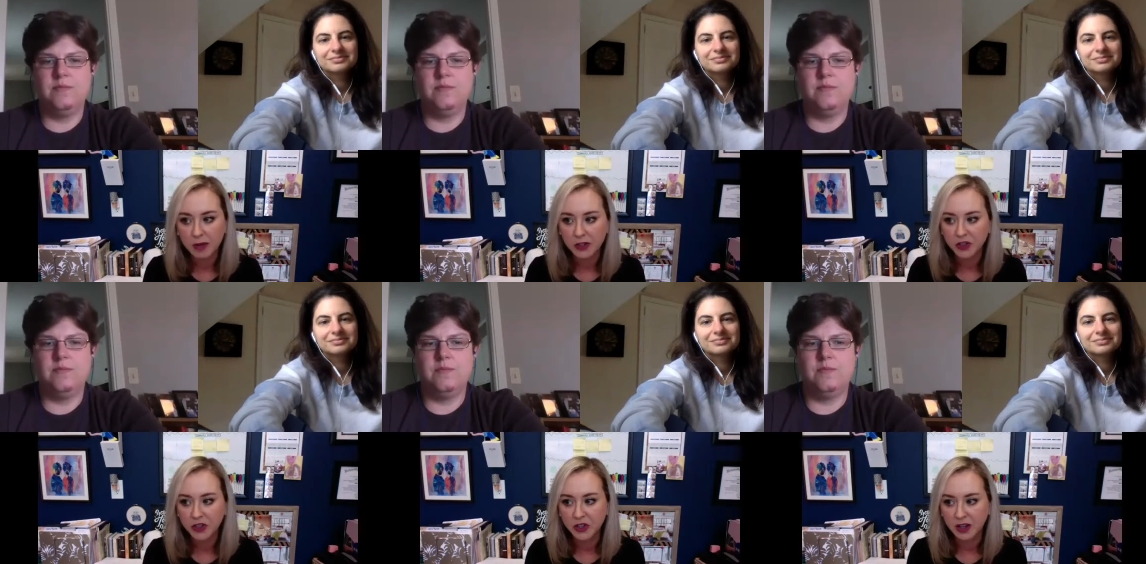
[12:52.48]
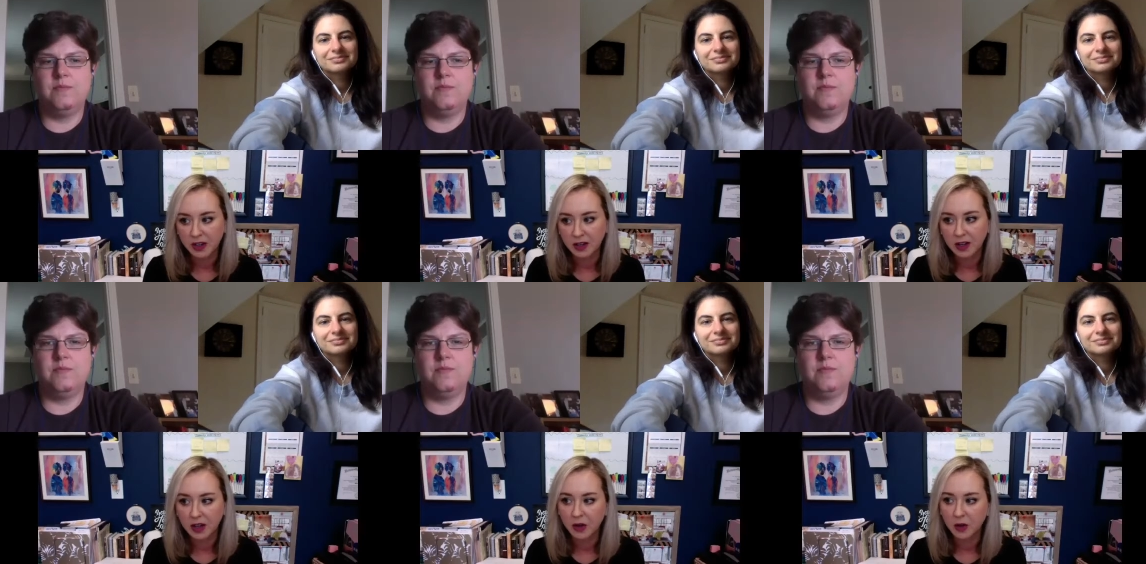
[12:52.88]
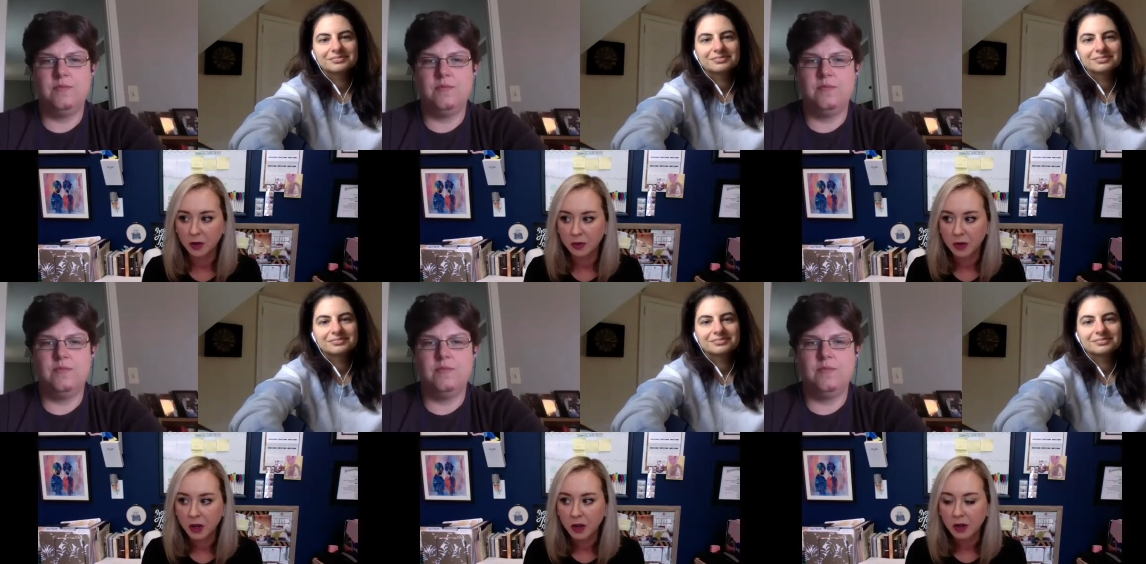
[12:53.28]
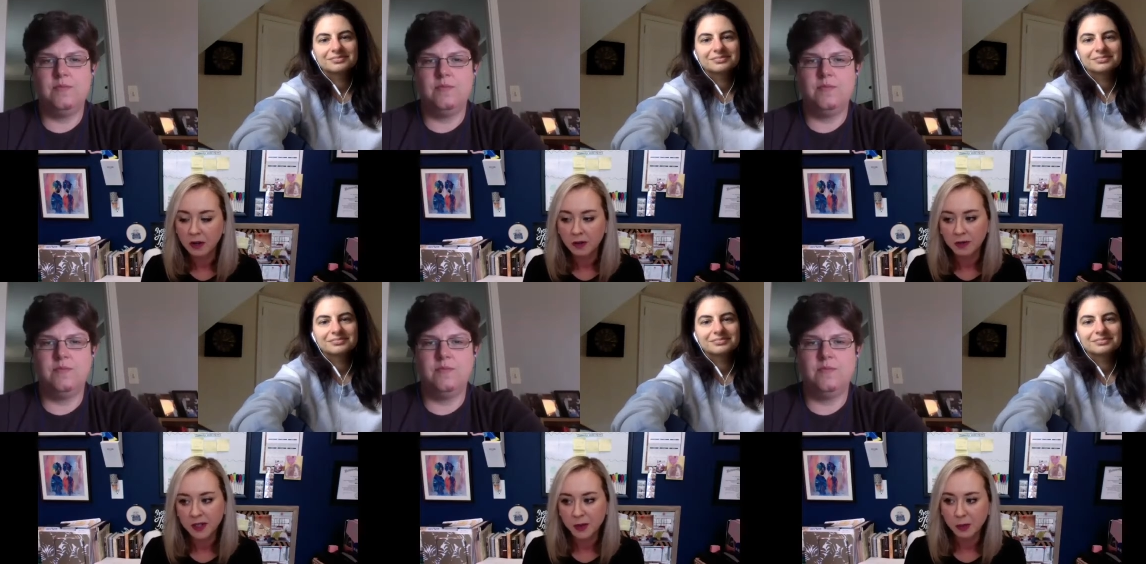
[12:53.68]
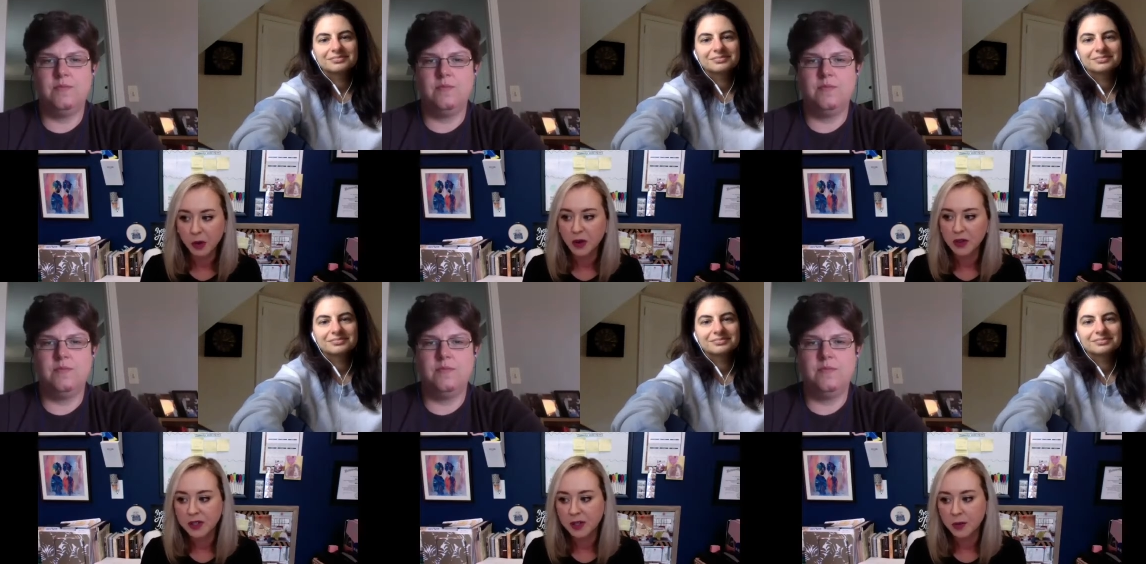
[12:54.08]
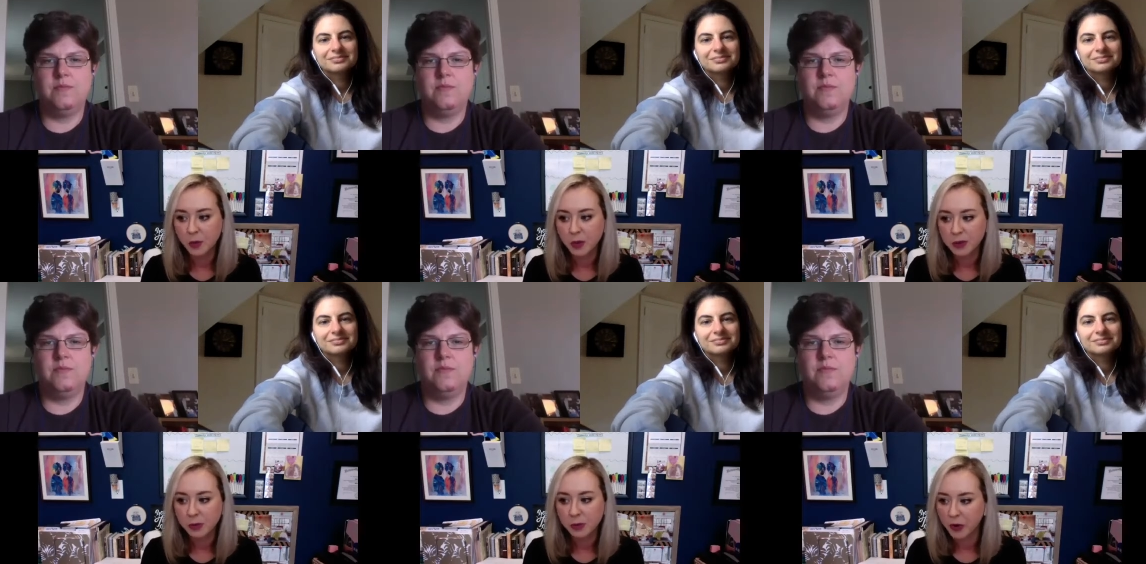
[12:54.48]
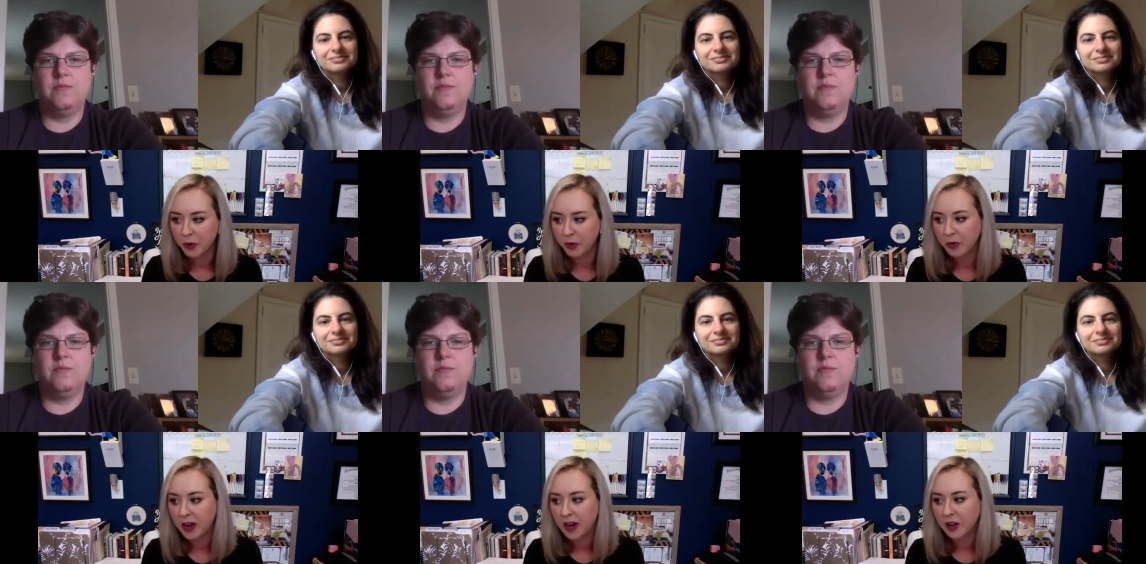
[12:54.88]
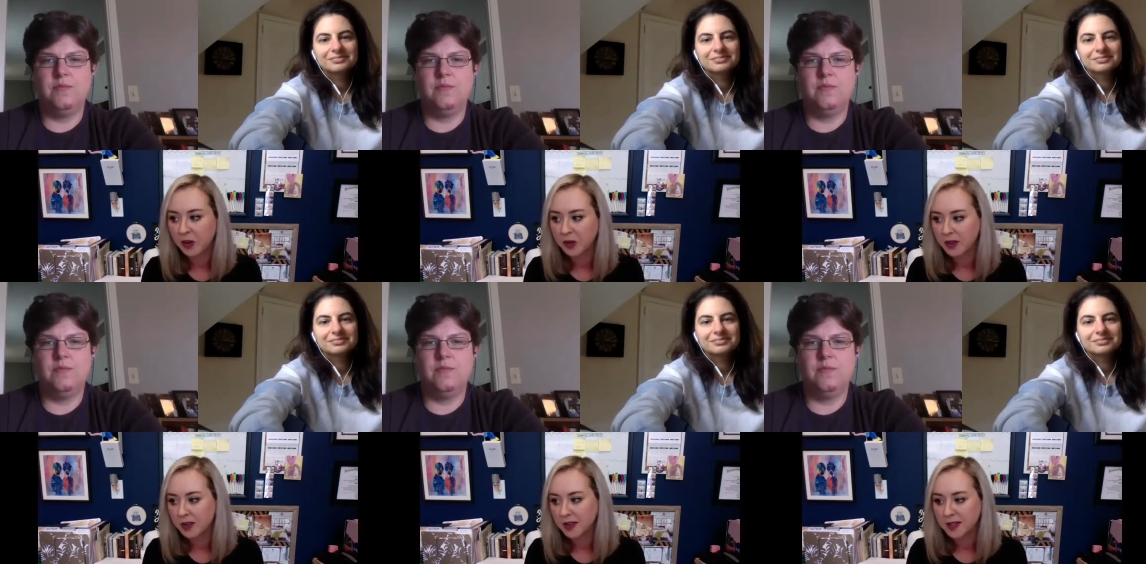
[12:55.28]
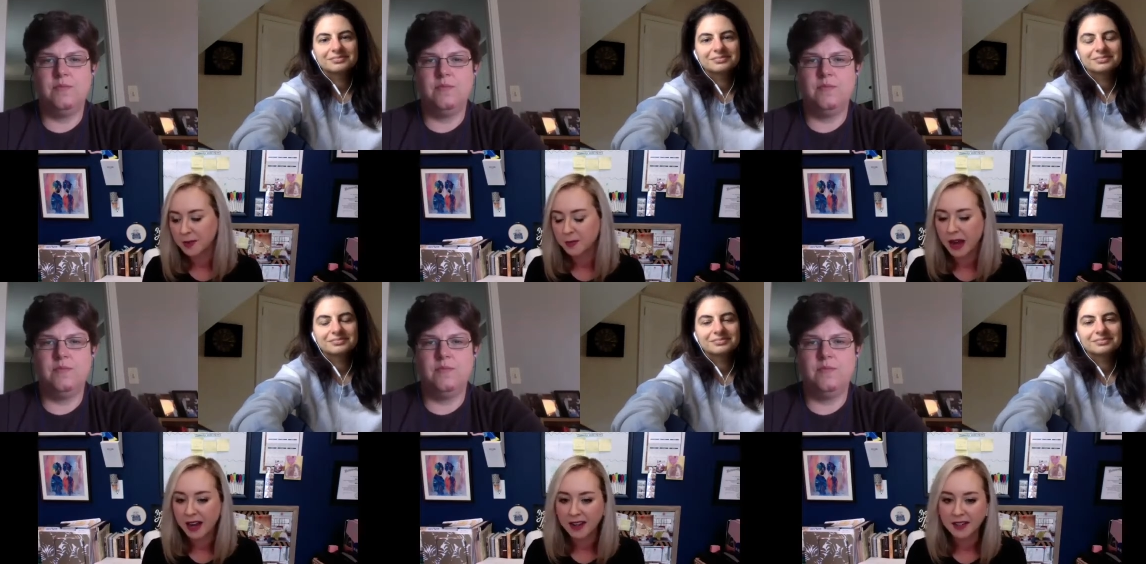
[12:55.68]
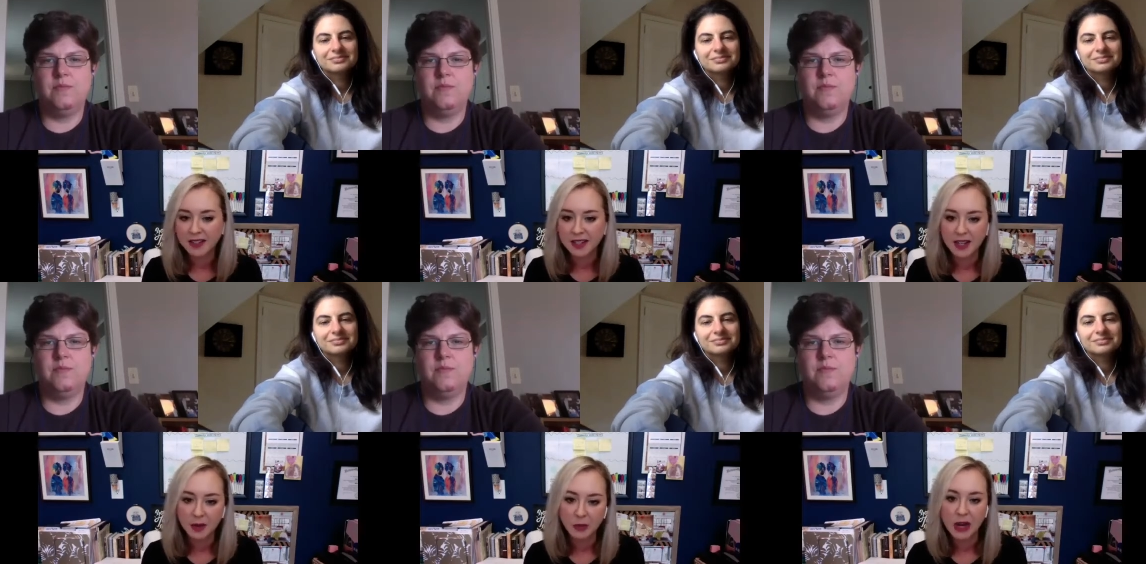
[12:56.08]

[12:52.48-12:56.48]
Speaker 1: would mention, you know, this person was profiled in this magazine,